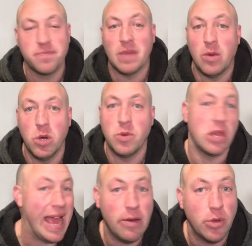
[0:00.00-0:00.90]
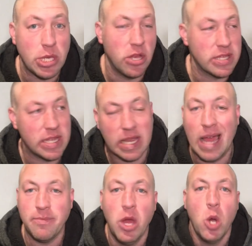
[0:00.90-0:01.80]
I work with owls a lot of the
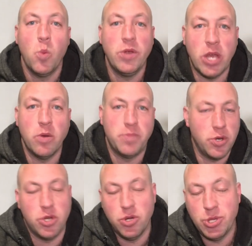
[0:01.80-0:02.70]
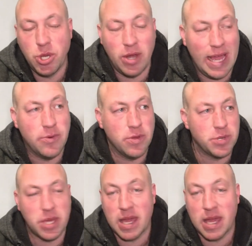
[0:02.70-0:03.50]
time. We don't put hoods on owls.